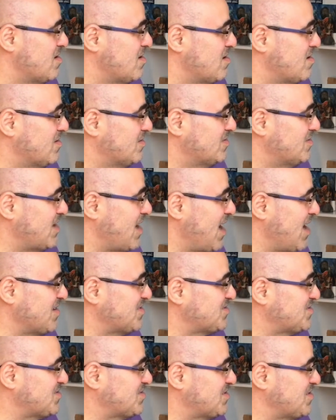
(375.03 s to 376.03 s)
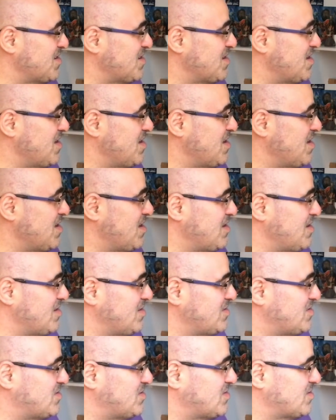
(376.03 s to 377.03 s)
Next
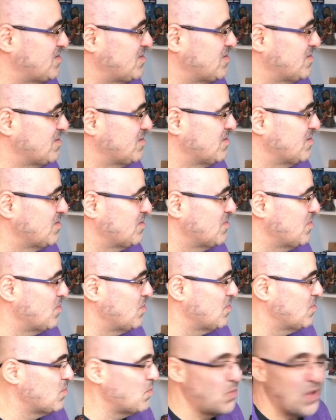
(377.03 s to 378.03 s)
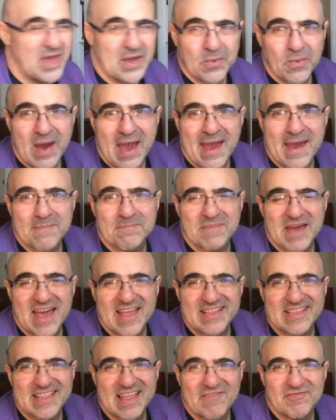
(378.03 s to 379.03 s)
is Wigwam
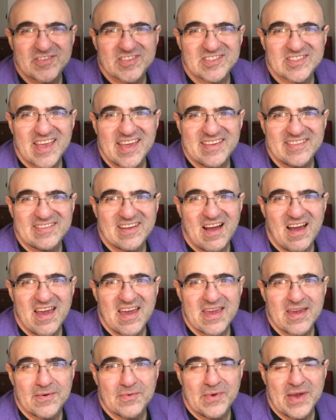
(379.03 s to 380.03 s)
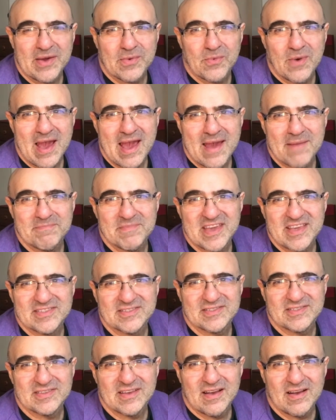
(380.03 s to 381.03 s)
and Never Say Die. Wigwam
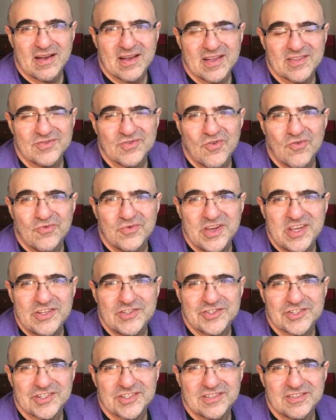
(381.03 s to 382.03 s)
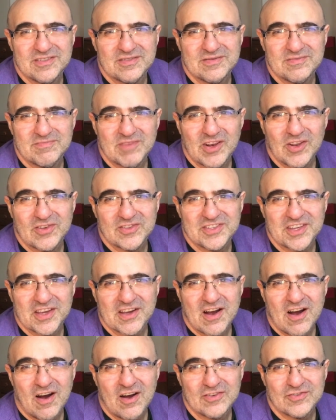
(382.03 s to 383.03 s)
is a Norwegian melodic
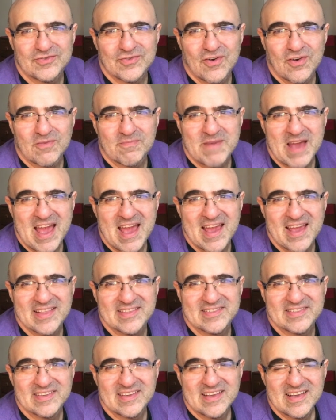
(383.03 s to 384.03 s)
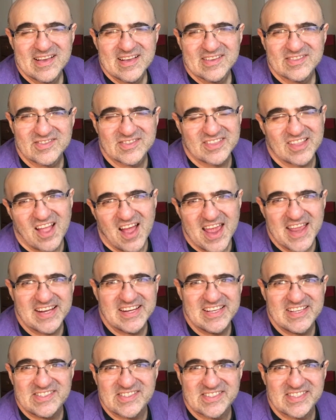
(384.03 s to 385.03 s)
hard rock band,
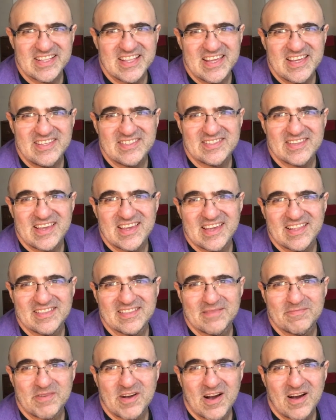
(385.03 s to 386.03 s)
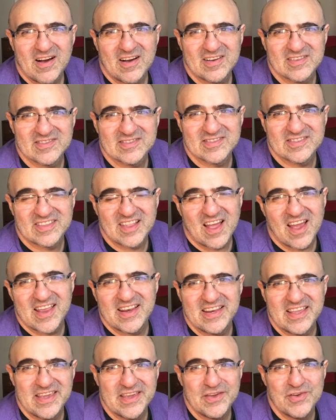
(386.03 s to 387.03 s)
slightly sleazy in the past,
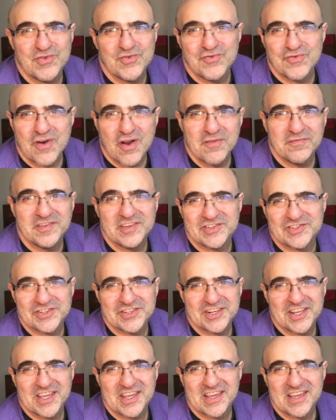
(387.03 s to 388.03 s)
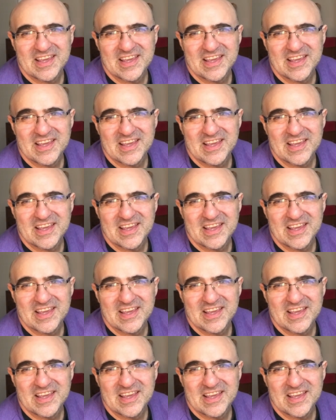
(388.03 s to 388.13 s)
slightly Eurovision-y.